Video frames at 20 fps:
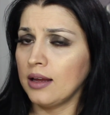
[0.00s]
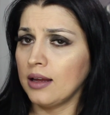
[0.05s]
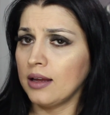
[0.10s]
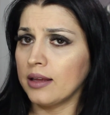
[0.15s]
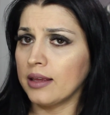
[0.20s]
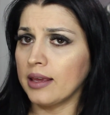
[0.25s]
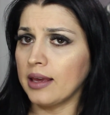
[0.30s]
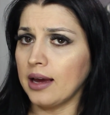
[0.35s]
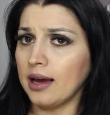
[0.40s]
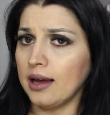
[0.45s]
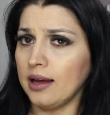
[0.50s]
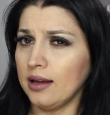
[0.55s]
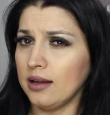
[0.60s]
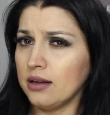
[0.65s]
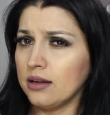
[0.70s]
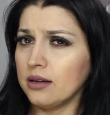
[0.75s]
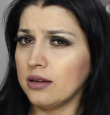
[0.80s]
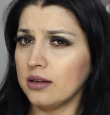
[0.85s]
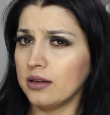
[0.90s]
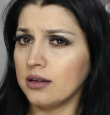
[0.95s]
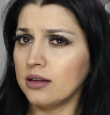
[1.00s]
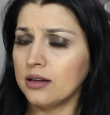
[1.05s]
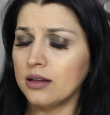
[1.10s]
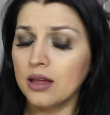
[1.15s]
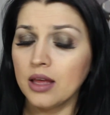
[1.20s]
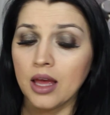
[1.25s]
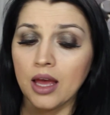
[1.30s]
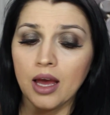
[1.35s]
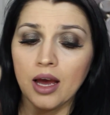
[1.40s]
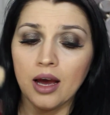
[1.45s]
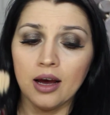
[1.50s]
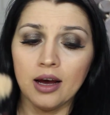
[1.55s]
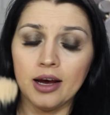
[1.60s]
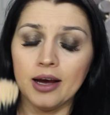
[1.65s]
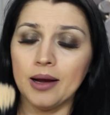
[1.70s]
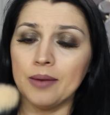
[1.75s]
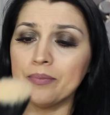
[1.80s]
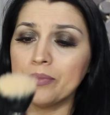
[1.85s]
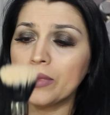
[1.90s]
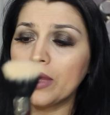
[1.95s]
Yeah.
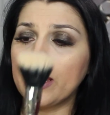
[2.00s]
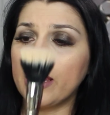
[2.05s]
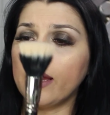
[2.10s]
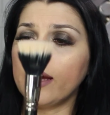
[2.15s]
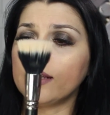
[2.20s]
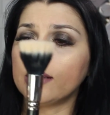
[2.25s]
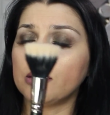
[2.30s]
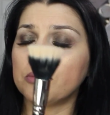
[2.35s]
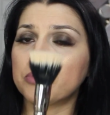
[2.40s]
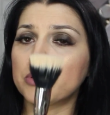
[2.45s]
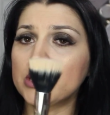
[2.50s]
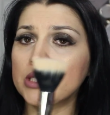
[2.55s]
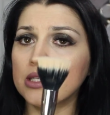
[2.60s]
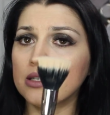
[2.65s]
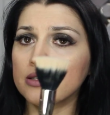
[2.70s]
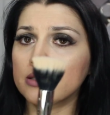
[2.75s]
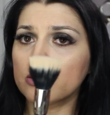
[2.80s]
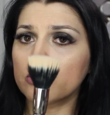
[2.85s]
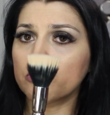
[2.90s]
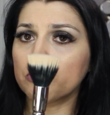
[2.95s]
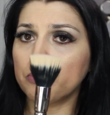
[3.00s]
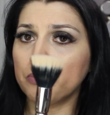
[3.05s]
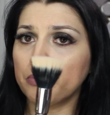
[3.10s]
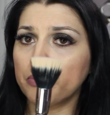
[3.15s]
And the bristles are